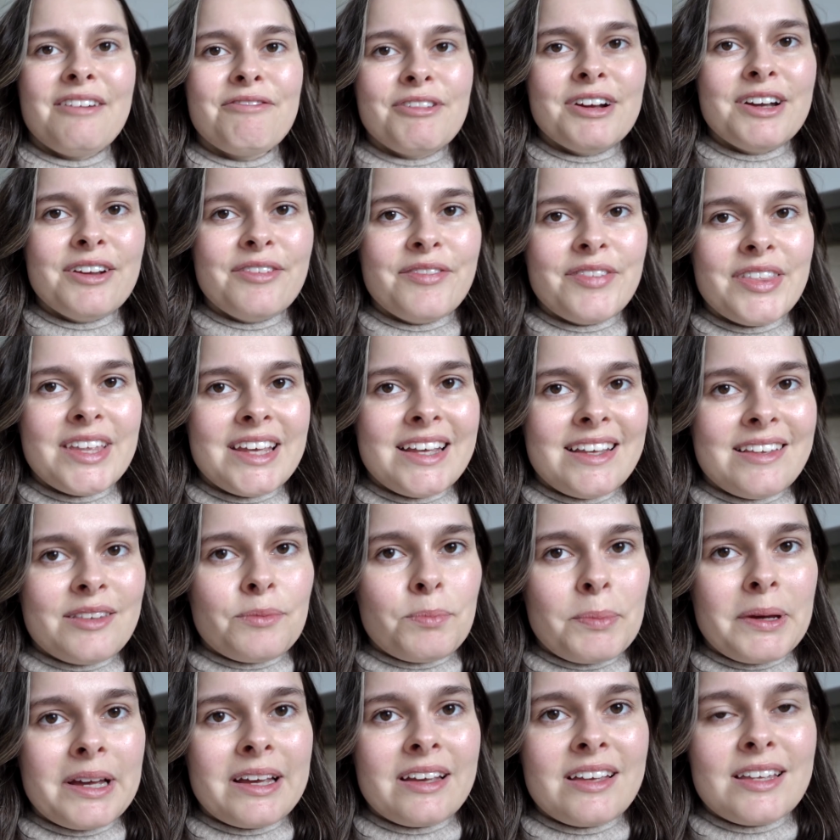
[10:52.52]
get rid of these
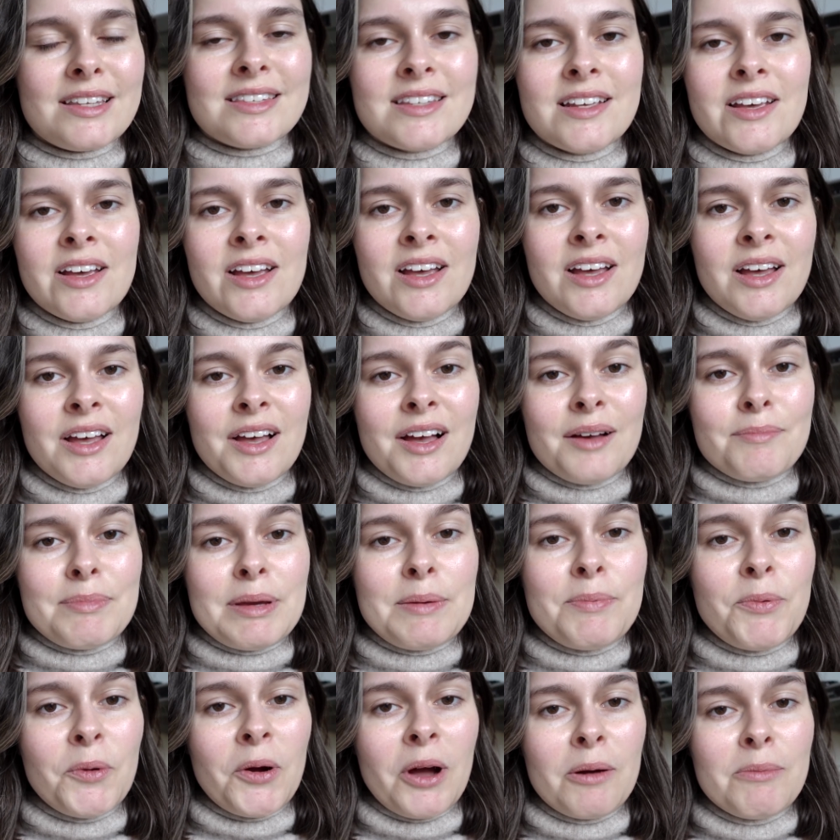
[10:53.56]
because
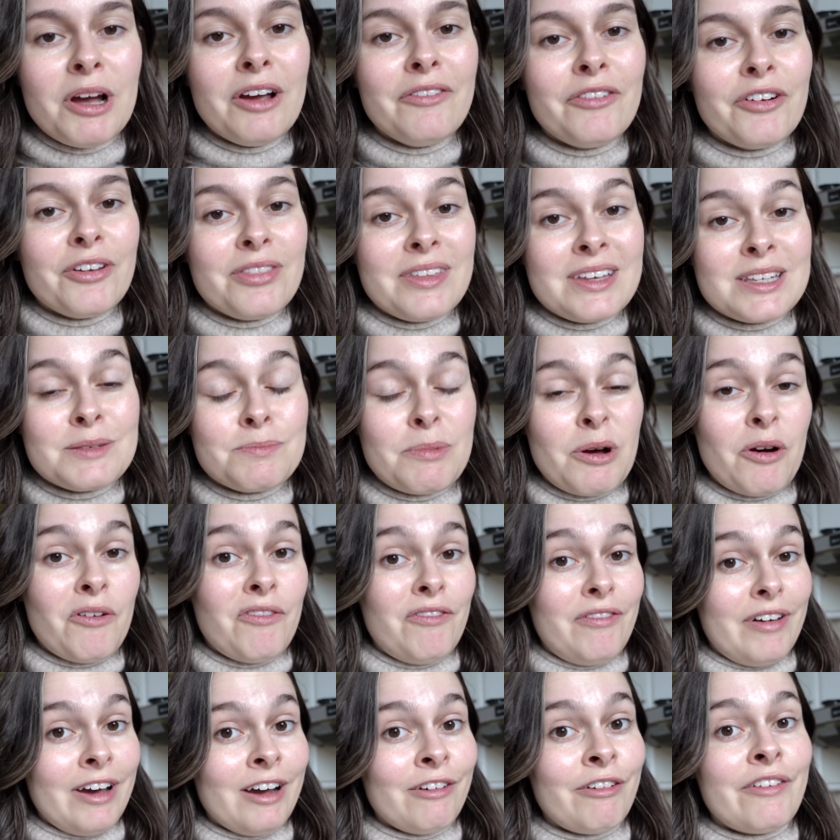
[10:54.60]
people come over and they spell
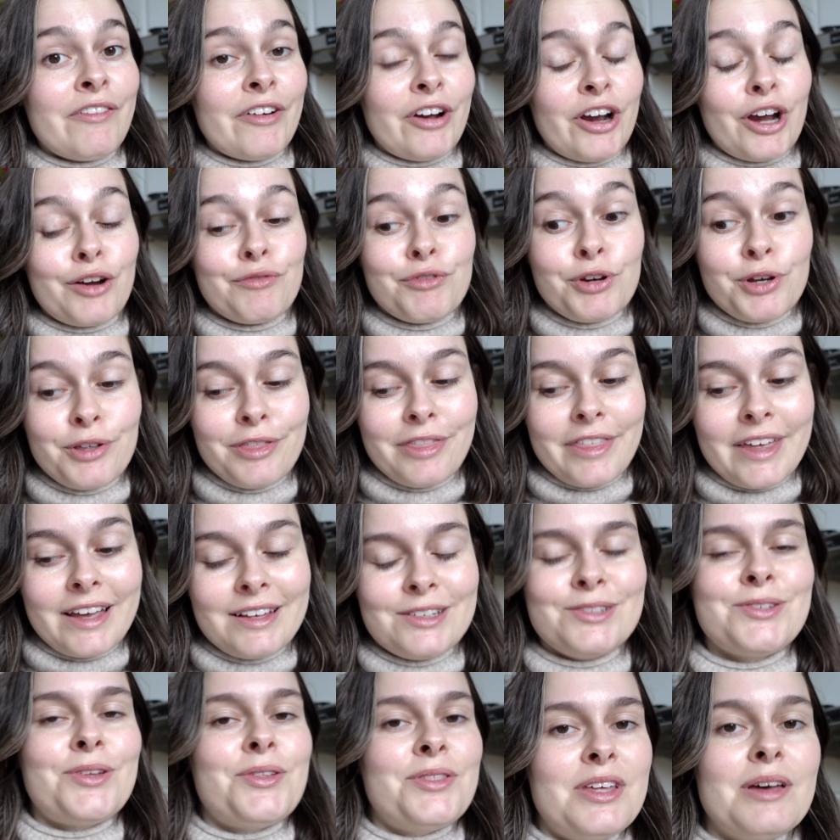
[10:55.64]
very, very rude
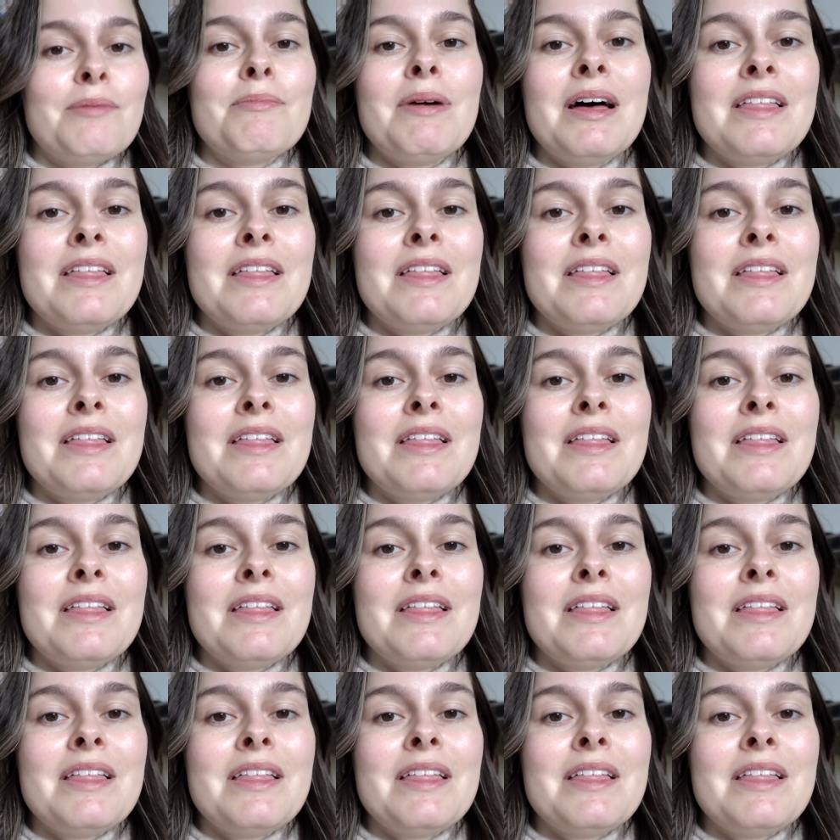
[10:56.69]
things on them.